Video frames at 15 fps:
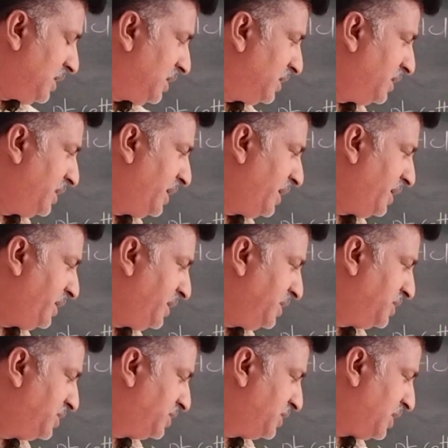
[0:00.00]
they
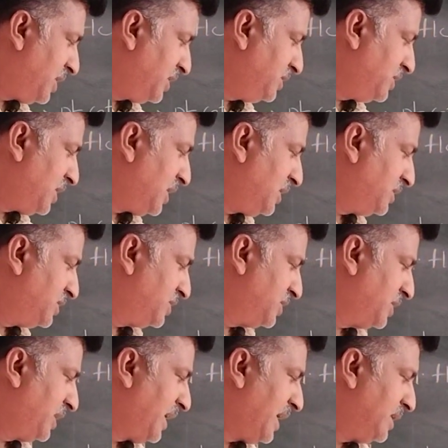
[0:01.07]
discharge at
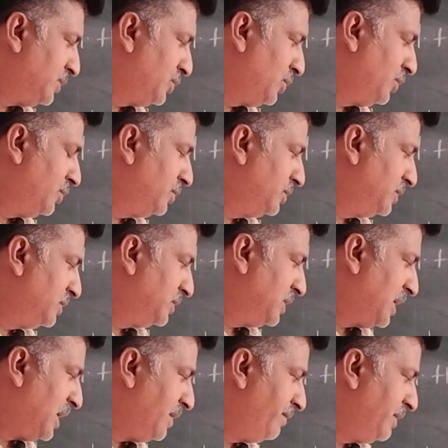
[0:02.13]
cathode
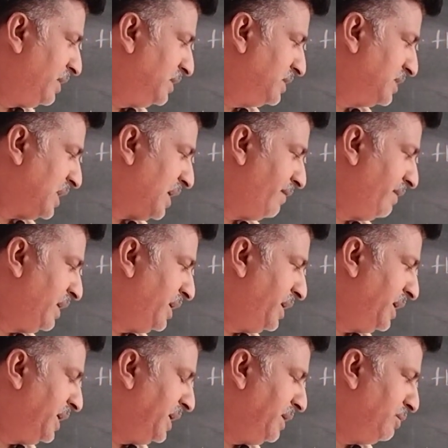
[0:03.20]
having a
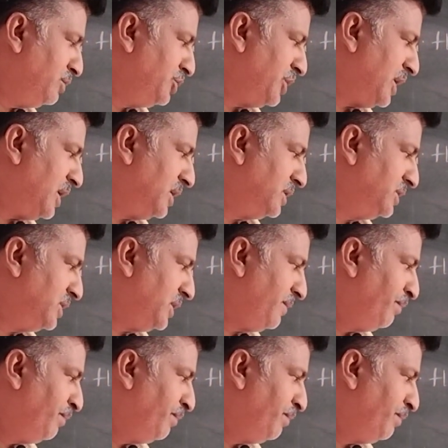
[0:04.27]
negative charge,